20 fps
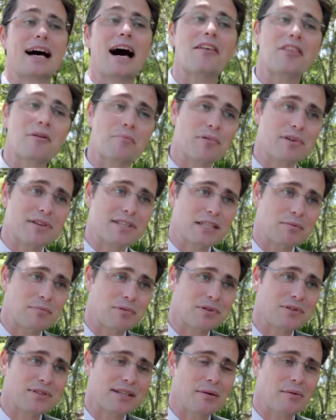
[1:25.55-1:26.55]
other
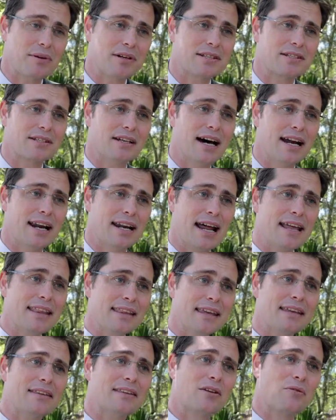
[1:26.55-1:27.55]
principles that were decided
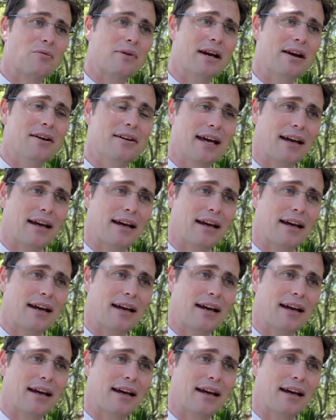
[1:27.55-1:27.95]
in the Rio